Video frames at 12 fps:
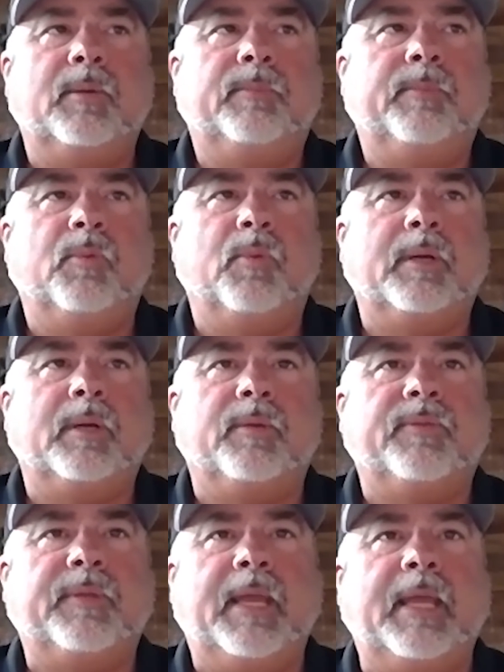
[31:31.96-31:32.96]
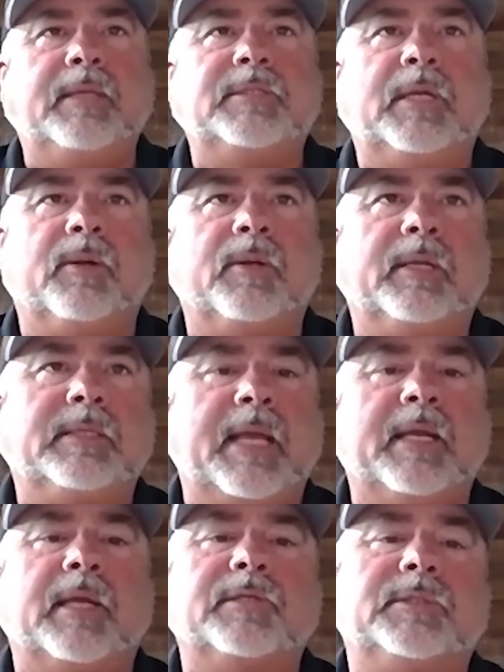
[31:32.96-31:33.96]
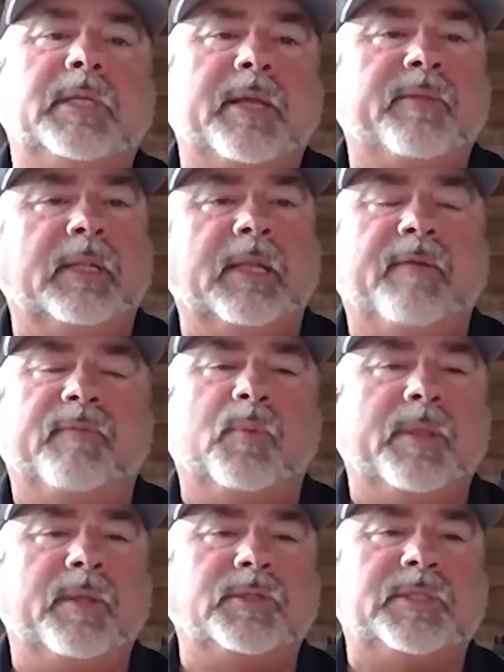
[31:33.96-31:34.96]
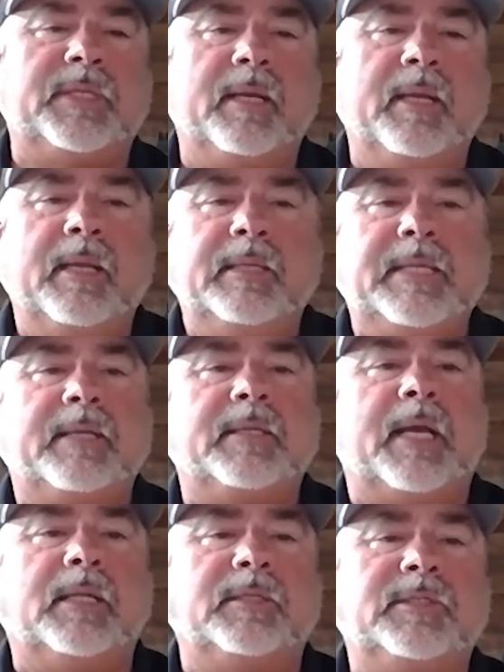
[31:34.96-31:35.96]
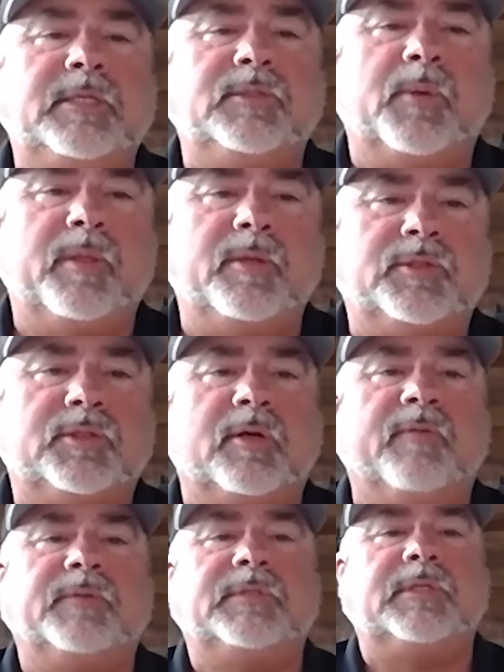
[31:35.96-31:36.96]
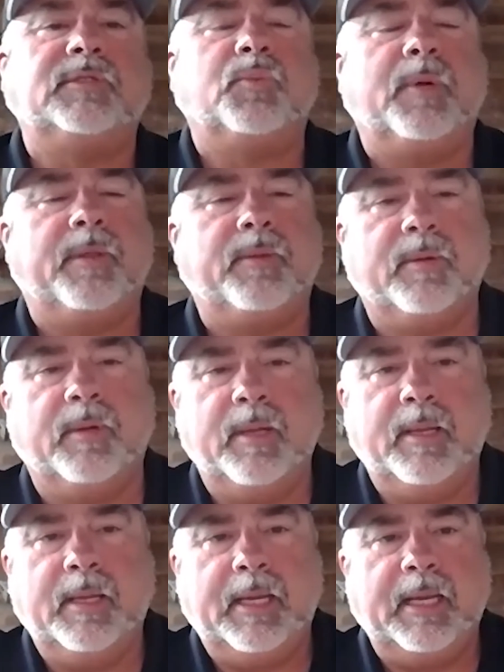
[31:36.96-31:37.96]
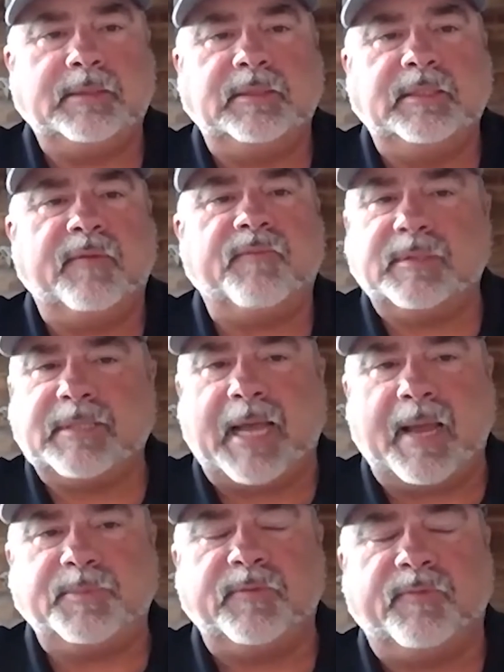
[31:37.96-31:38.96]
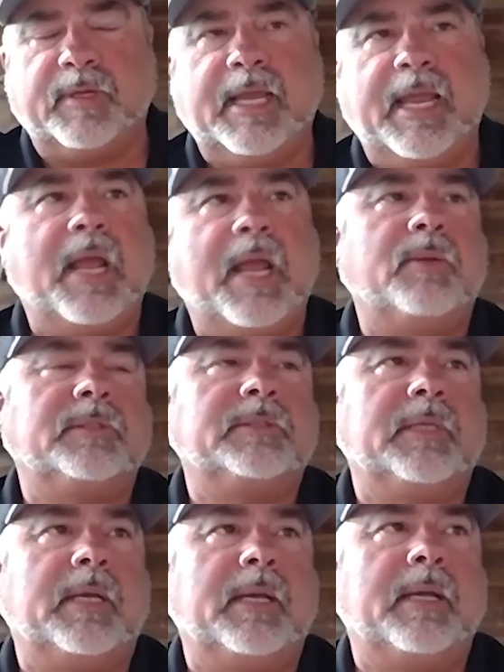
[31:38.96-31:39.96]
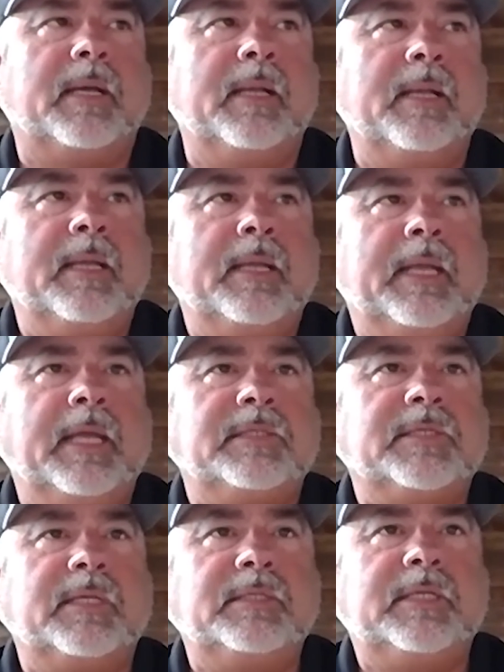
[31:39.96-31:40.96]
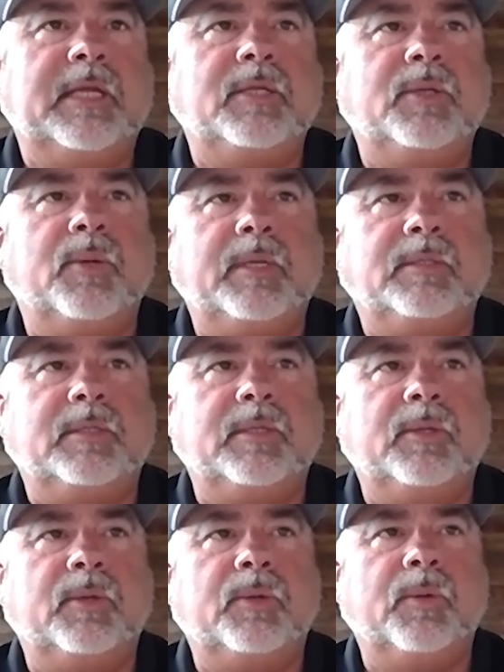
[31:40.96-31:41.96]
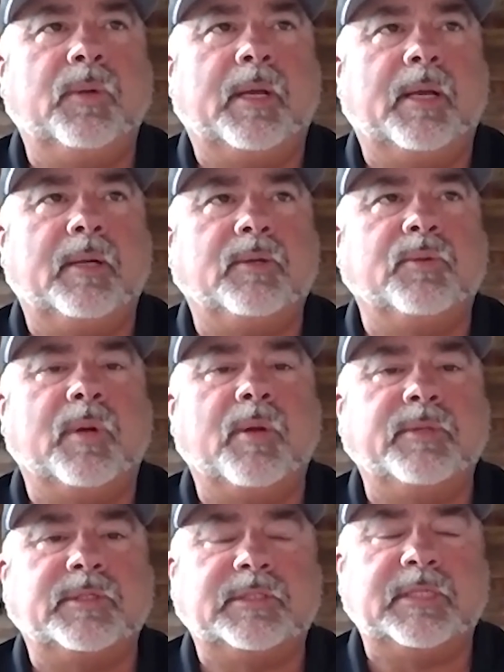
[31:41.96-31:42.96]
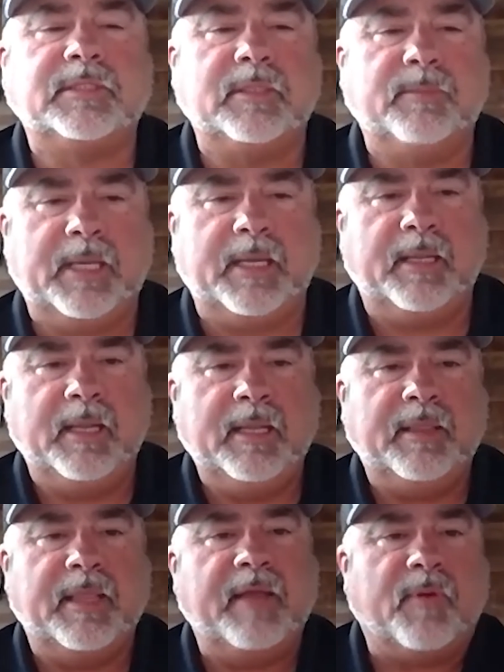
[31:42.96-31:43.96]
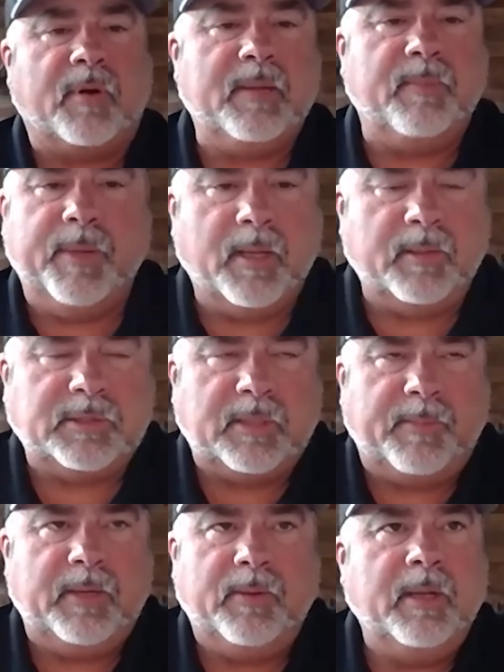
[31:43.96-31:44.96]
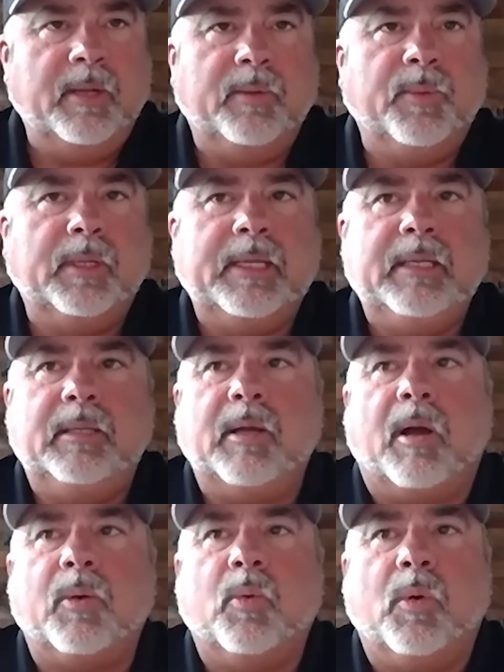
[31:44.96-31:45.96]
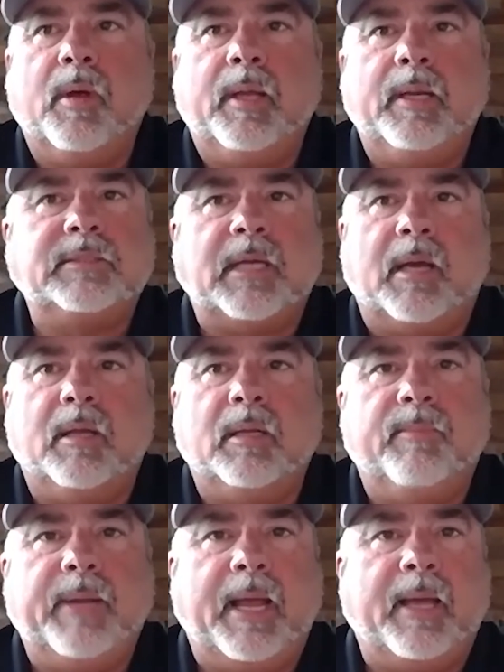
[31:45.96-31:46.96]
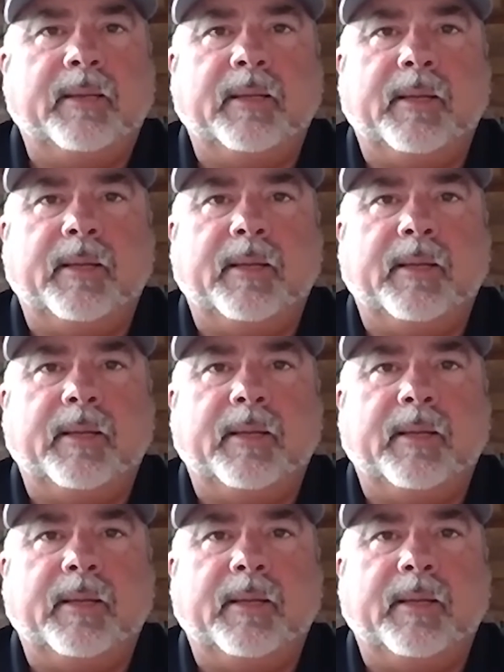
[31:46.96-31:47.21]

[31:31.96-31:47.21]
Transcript: what are things that are going to take us to another level, whether it's technologies, whether it's services, whether it's different types of accounts. It's continuing to grow the system that they've already built. So, I mean, really R1 is all about